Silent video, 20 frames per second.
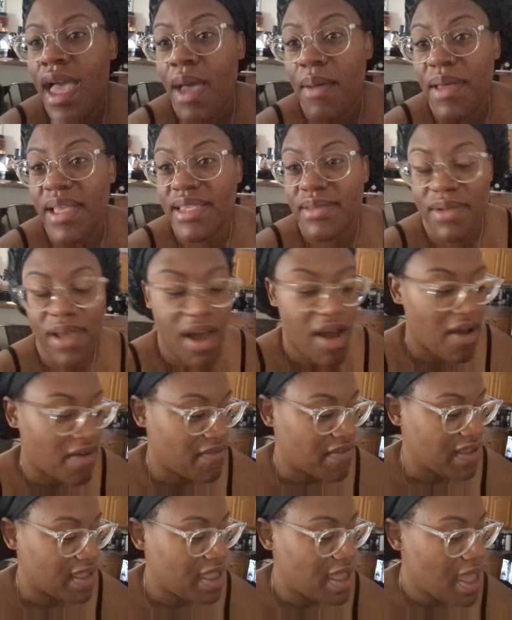I made some
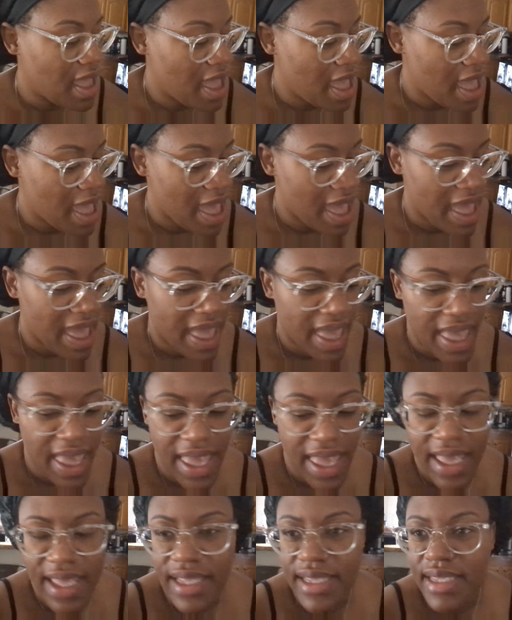coffee,
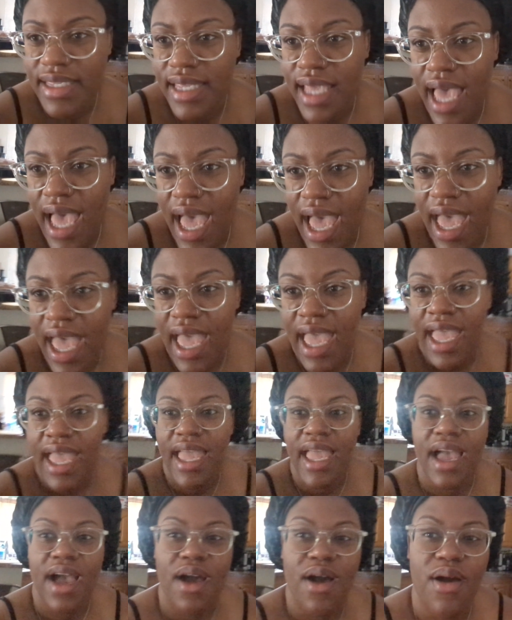and
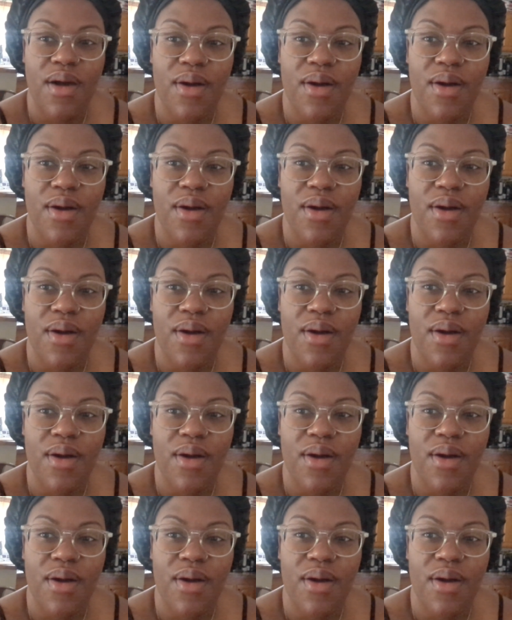I